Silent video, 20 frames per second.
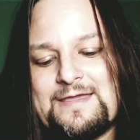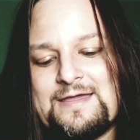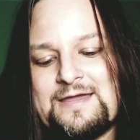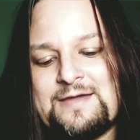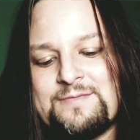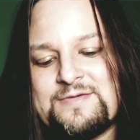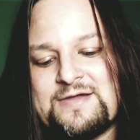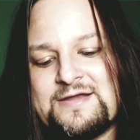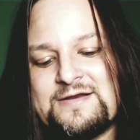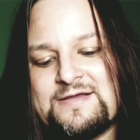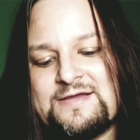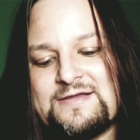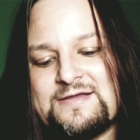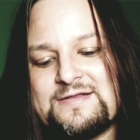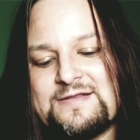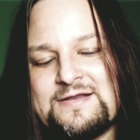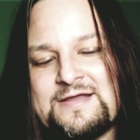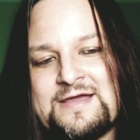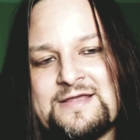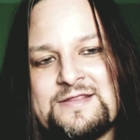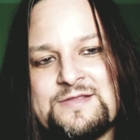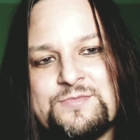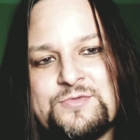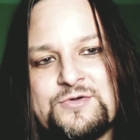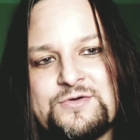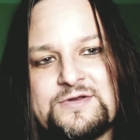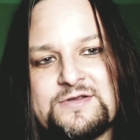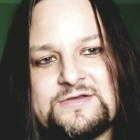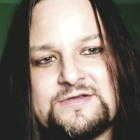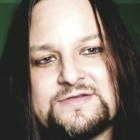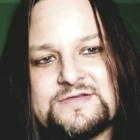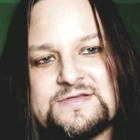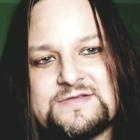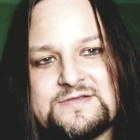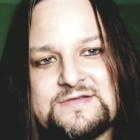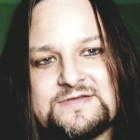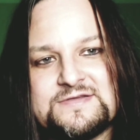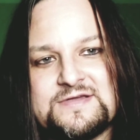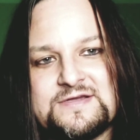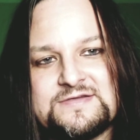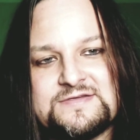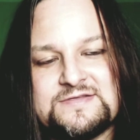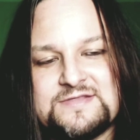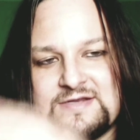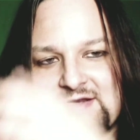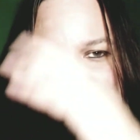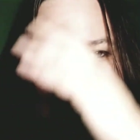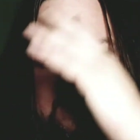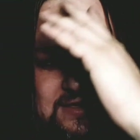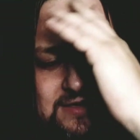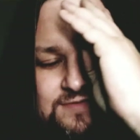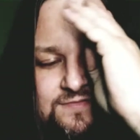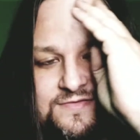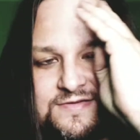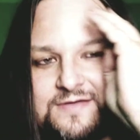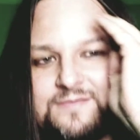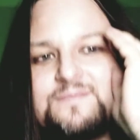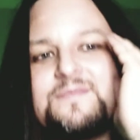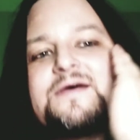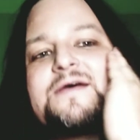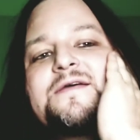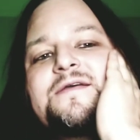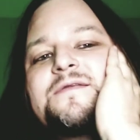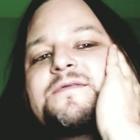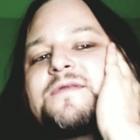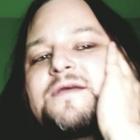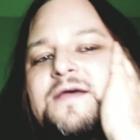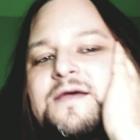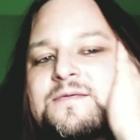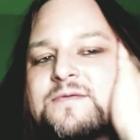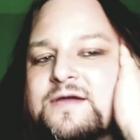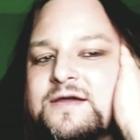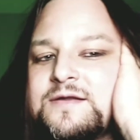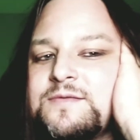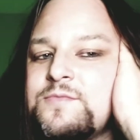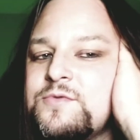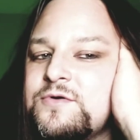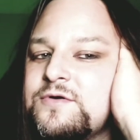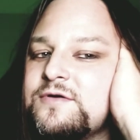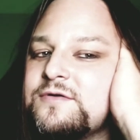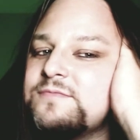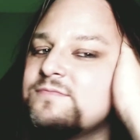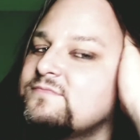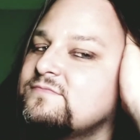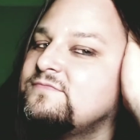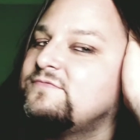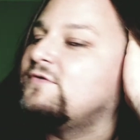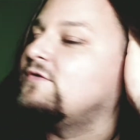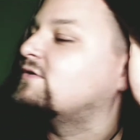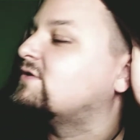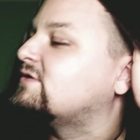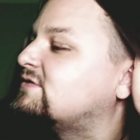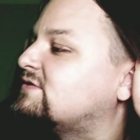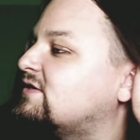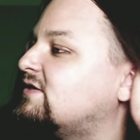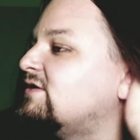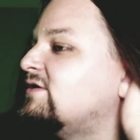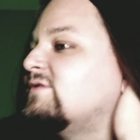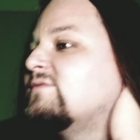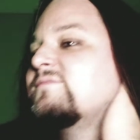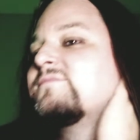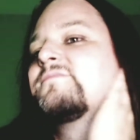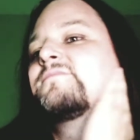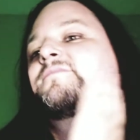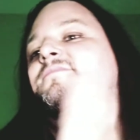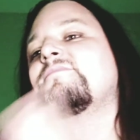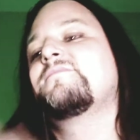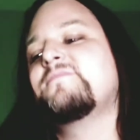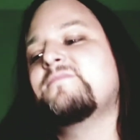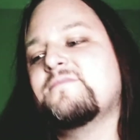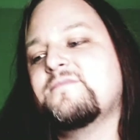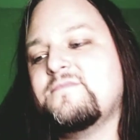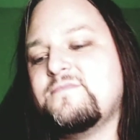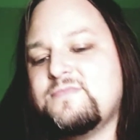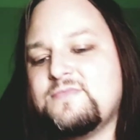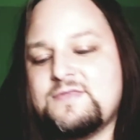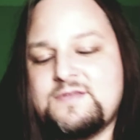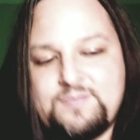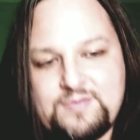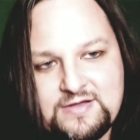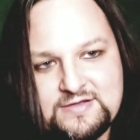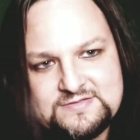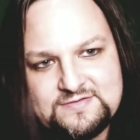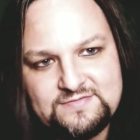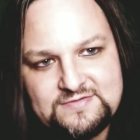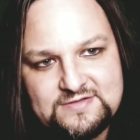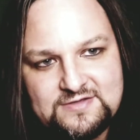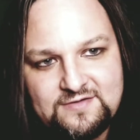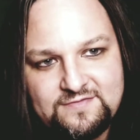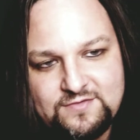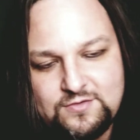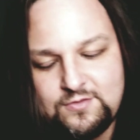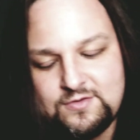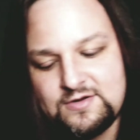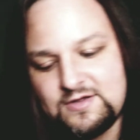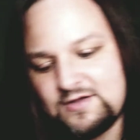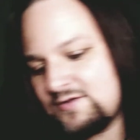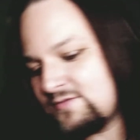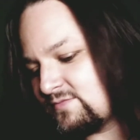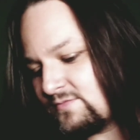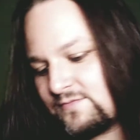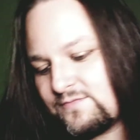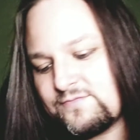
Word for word: I'm kind of not in the mood to just discuss the negatives. I'm I'm kind of more focused on the positive stuff going on.